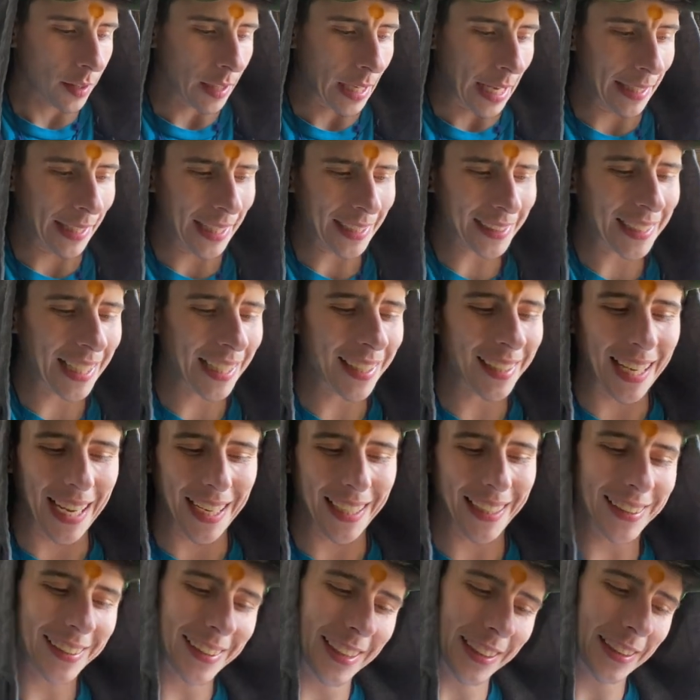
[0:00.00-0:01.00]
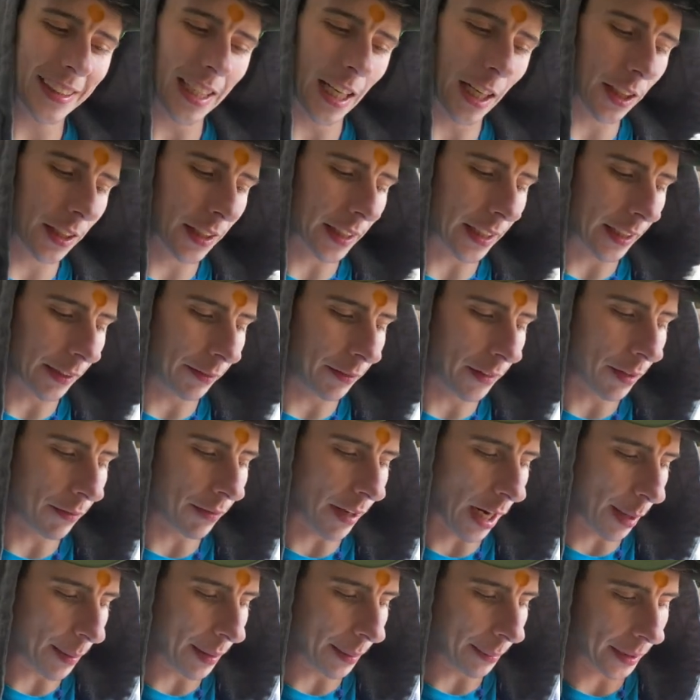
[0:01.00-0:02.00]
And that's kind of, I guess that's kind of the
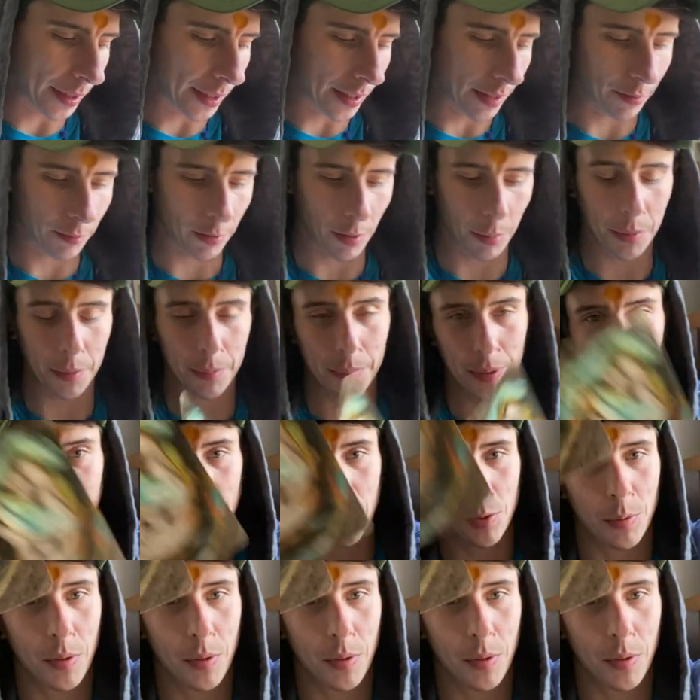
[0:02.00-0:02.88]
vibe I'm getting from it, because